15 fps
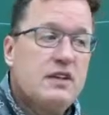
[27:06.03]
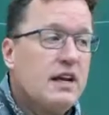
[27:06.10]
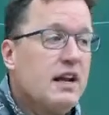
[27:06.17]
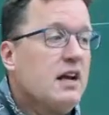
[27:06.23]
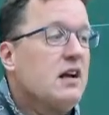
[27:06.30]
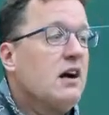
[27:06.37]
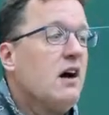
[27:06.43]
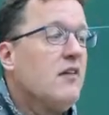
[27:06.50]

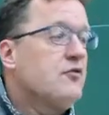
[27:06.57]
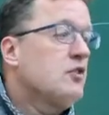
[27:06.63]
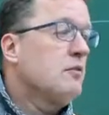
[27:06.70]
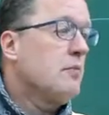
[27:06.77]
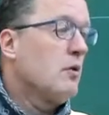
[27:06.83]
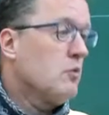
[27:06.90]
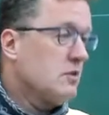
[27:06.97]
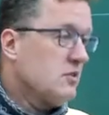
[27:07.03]
getting
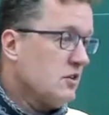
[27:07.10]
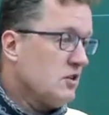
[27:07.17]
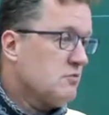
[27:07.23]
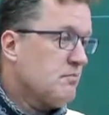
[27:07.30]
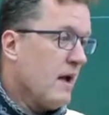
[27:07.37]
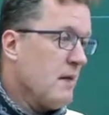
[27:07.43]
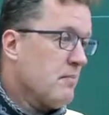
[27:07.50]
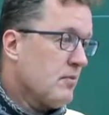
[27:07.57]
comfortable with these
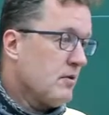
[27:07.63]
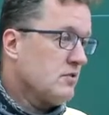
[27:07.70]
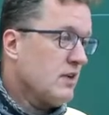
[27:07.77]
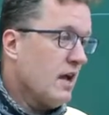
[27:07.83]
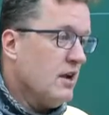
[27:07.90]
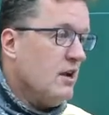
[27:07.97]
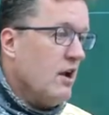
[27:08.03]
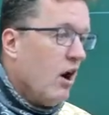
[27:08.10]
papers
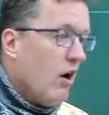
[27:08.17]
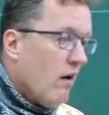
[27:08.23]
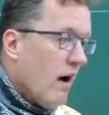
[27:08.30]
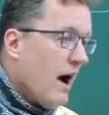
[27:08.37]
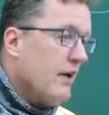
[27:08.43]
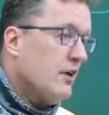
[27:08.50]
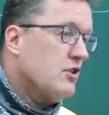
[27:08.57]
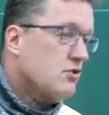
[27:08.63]
and know
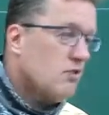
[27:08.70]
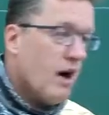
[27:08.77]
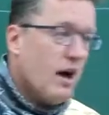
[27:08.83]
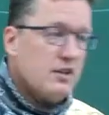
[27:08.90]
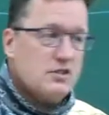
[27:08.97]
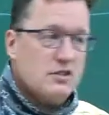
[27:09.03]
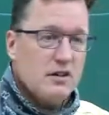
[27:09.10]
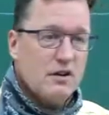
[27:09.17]
how to draw
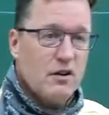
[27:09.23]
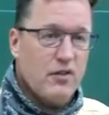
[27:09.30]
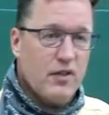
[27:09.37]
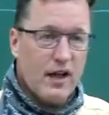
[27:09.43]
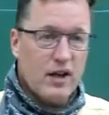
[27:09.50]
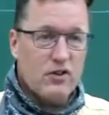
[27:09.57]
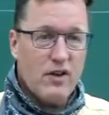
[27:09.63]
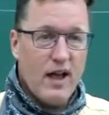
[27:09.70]
certain
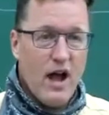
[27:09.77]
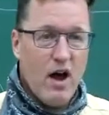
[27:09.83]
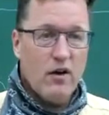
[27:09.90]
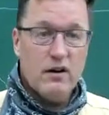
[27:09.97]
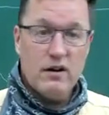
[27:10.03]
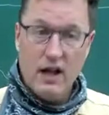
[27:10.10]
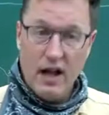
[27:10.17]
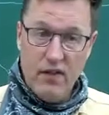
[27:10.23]
things
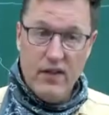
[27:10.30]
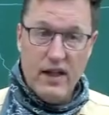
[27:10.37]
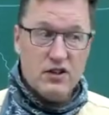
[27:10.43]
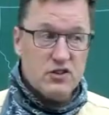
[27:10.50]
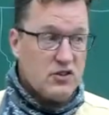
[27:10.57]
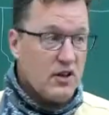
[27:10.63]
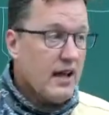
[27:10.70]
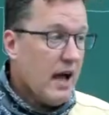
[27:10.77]
out and then
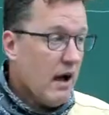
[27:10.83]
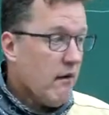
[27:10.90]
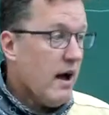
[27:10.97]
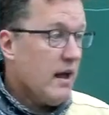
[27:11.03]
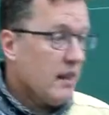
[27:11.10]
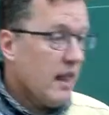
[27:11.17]
see how I